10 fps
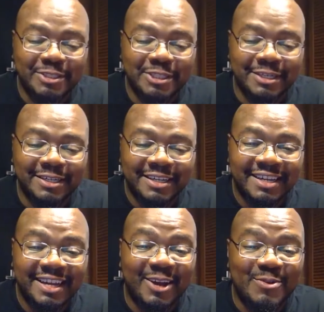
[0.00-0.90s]
don't know, Chuck.
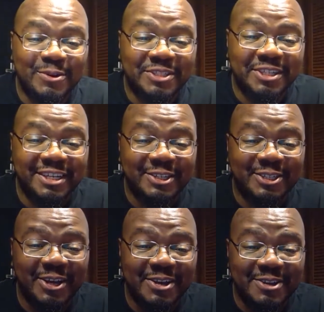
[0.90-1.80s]
I don't know,
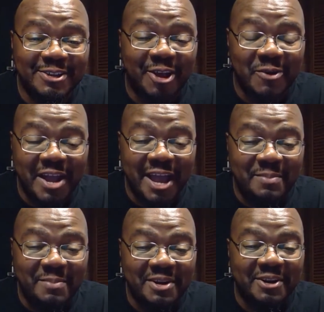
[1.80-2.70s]
Chuck. You saw you saw
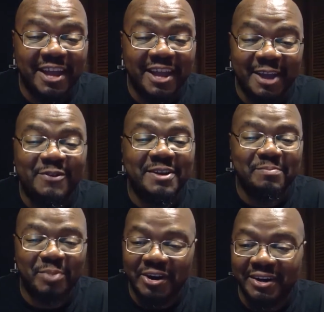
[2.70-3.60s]
what happened on
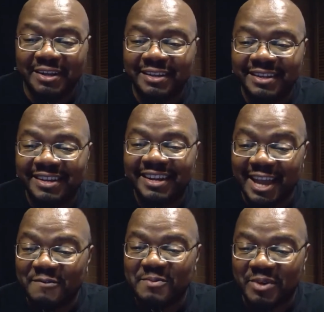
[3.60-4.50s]
every party,
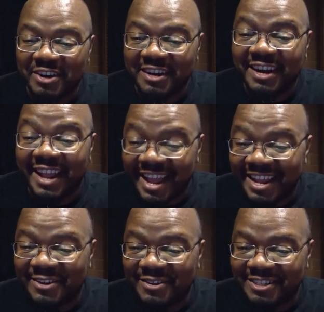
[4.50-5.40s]
every party that
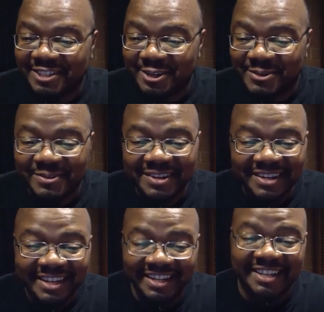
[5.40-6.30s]
they had during the
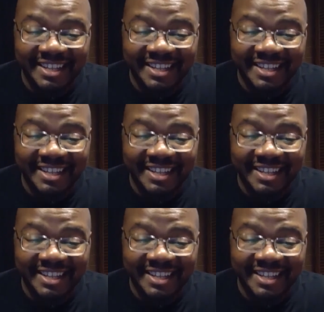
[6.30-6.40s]
show